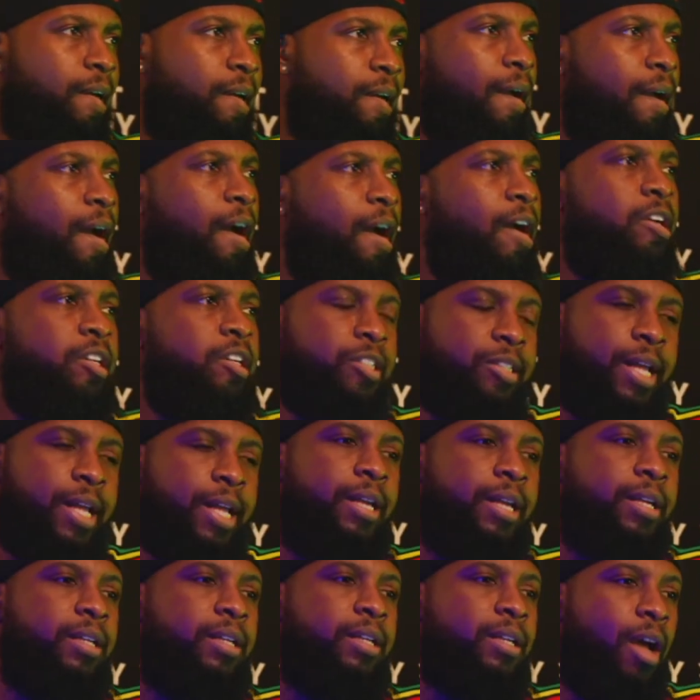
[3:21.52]
Yeah, I
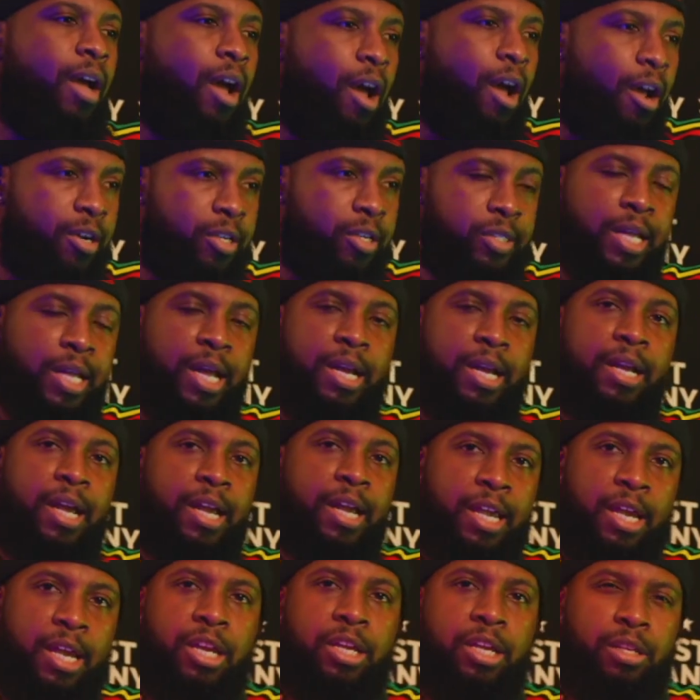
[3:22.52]
understand. I
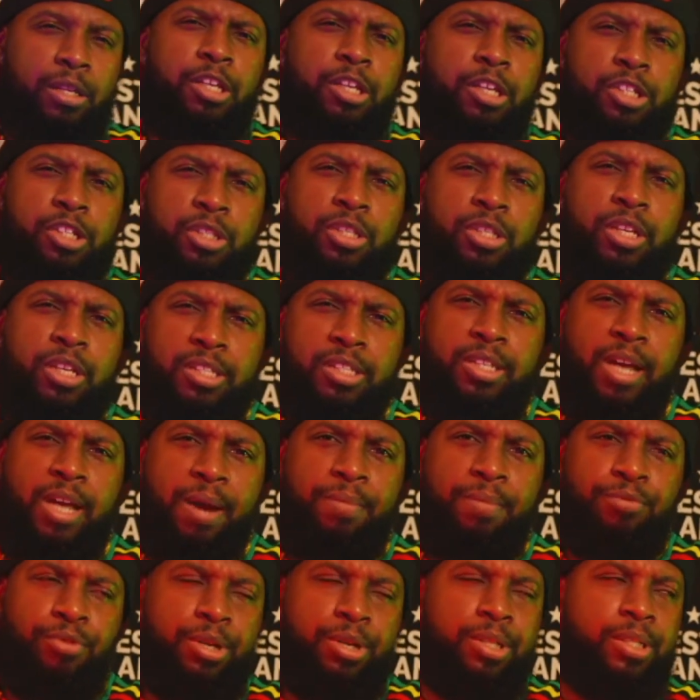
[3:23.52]
understand. I get it. It's
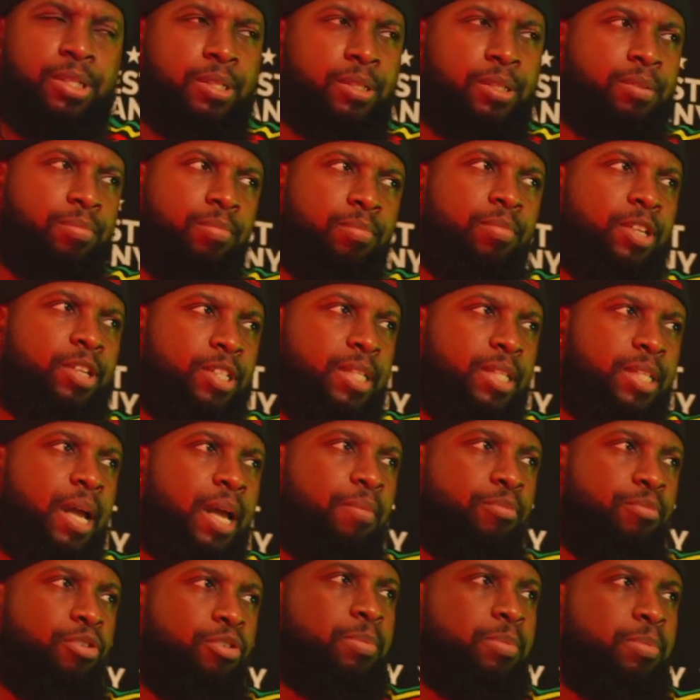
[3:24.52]
it's time for it to
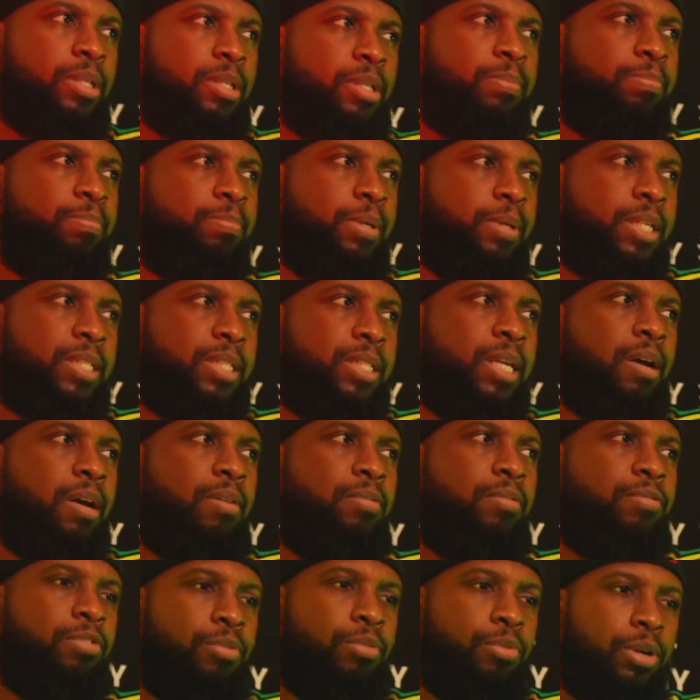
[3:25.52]
it's time for him to
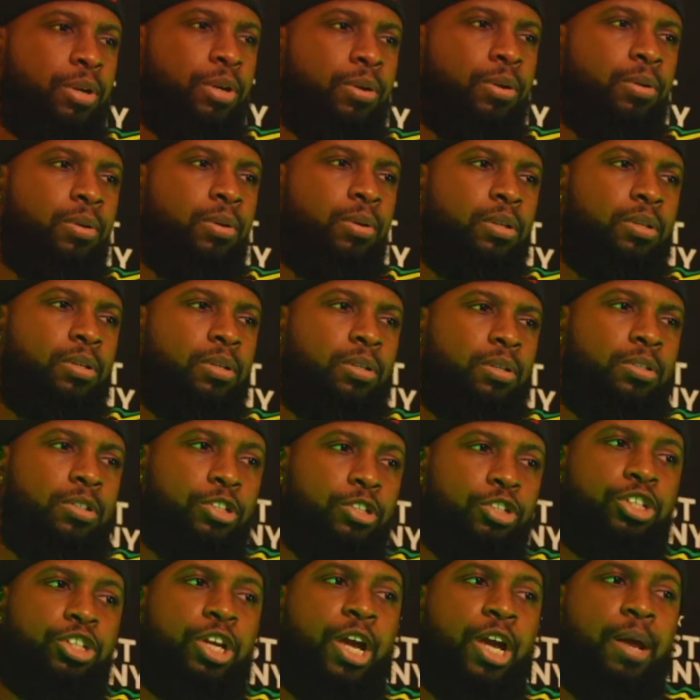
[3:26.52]
peace out for real.
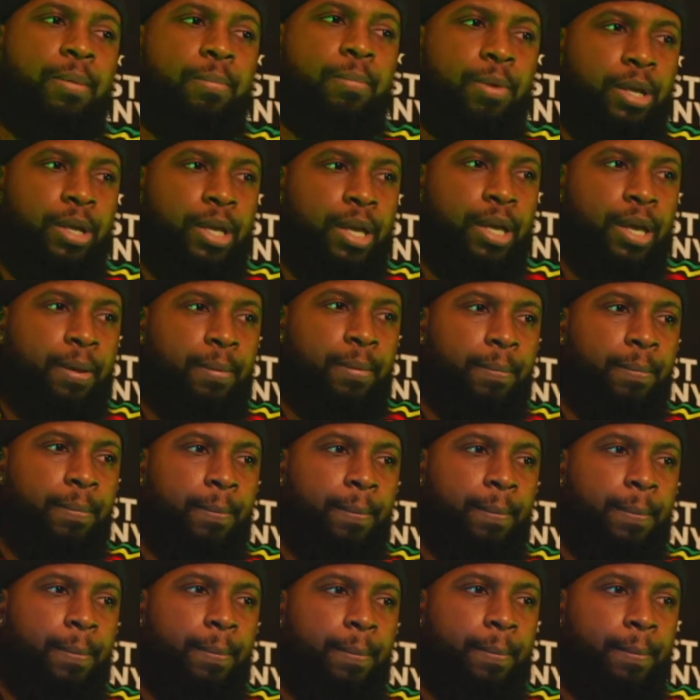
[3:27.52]
It's a shame, but
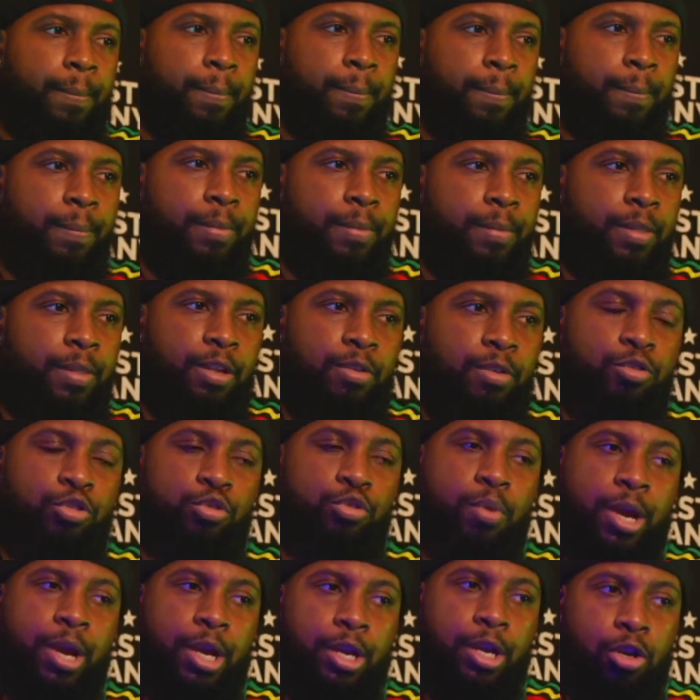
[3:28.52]
yeah.
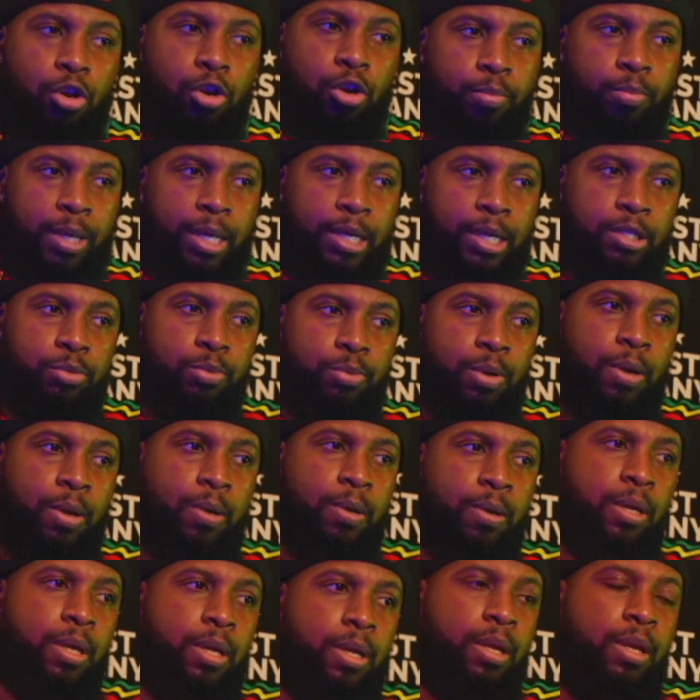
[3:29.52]
He was great in
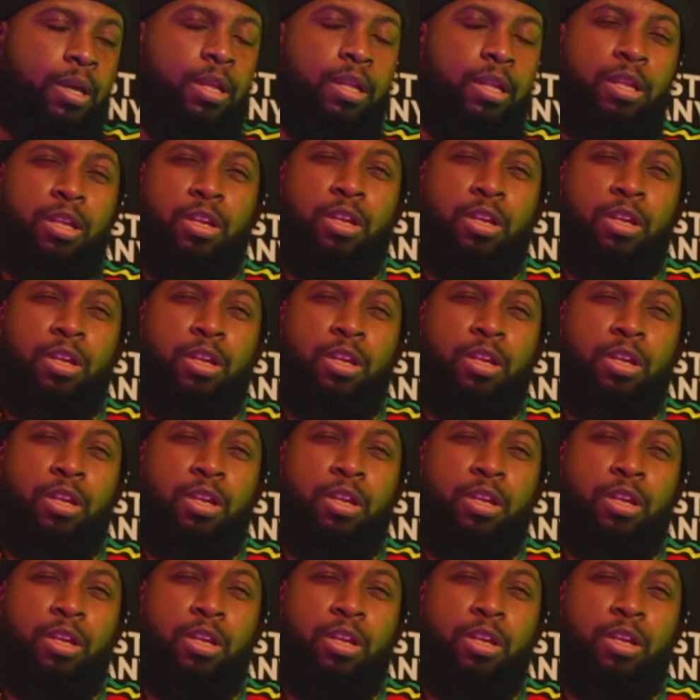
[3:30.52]
Homeland as well.